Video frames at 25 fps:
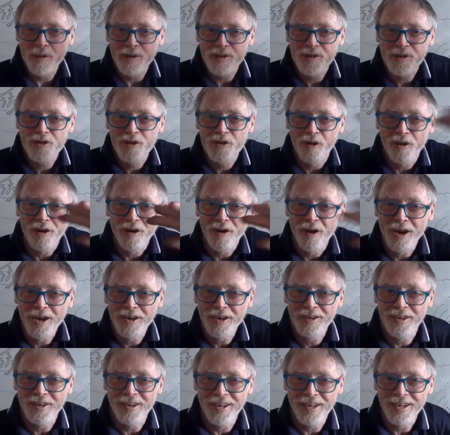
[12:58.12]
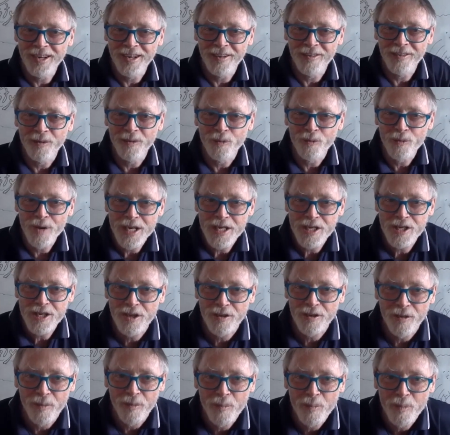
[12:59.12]
has got light in it, and the rest
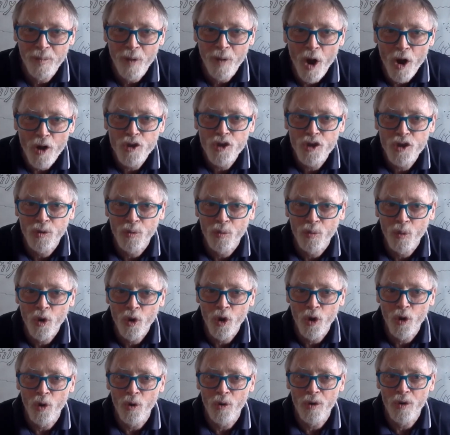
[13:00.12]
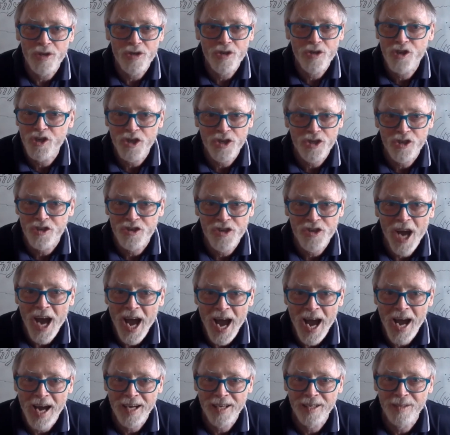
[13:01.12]
of the ocean world is just
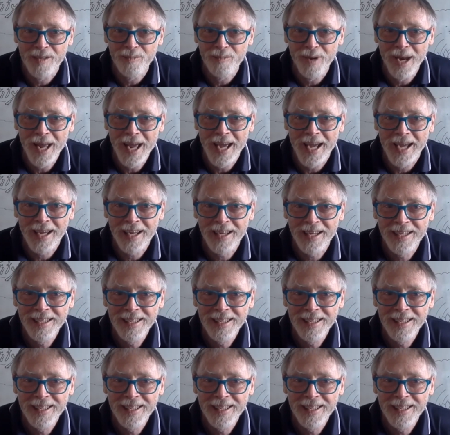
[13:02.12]
dark and black.